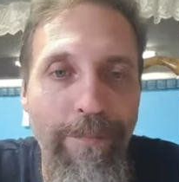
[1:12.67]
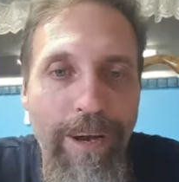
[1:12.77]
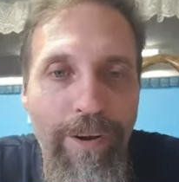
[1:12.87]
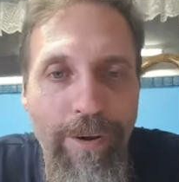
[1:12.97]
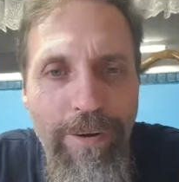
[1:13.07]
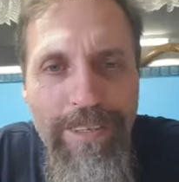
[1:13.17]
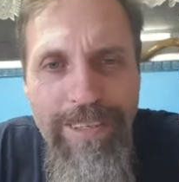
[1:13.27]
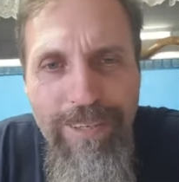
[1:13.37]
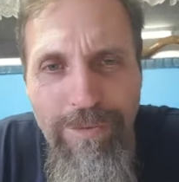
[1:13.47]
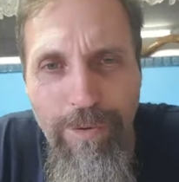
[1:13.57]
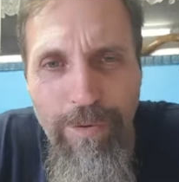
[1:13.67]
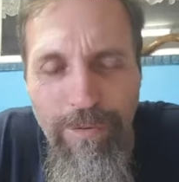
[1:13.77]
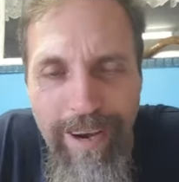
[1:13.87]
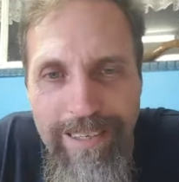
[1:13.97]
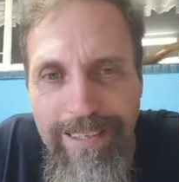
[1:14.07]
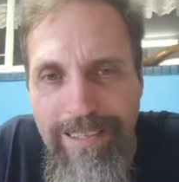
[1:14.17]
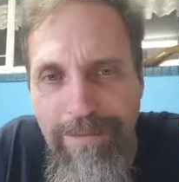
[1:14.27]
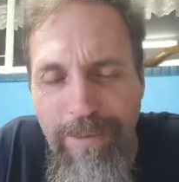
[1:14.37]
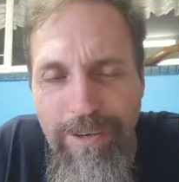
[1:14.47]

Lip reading: minorities or racism.